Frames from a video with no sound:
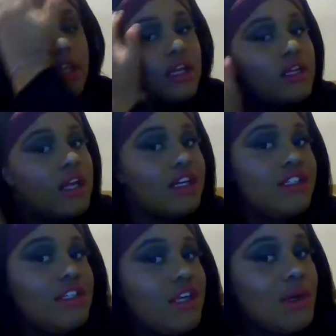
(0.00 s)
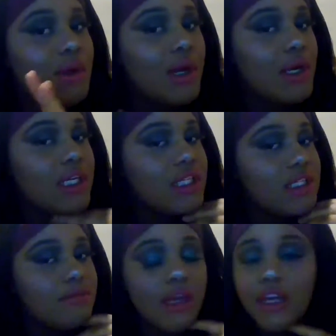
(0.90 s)
And y'all should know how I did
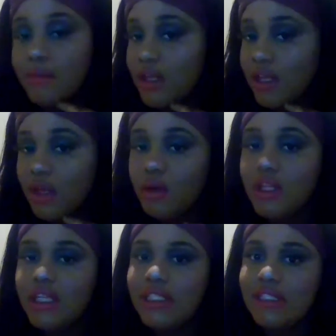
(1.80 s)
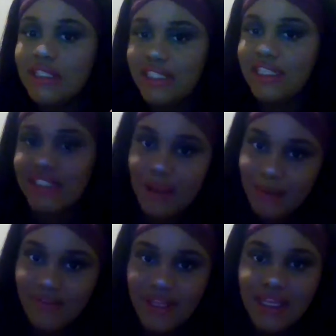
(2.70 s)
this makeup look, or at least some
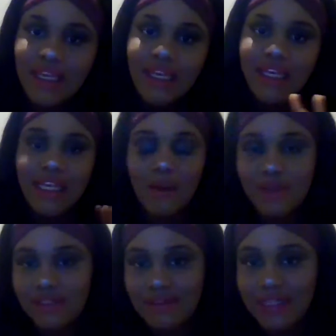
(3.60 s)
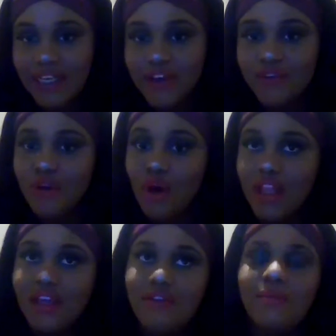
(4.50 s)
of it. I wasn't really here for
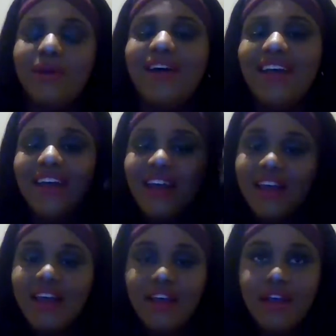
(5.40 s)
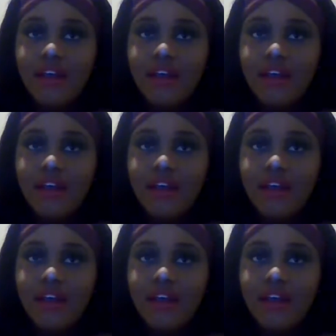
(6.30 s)
all of it, but.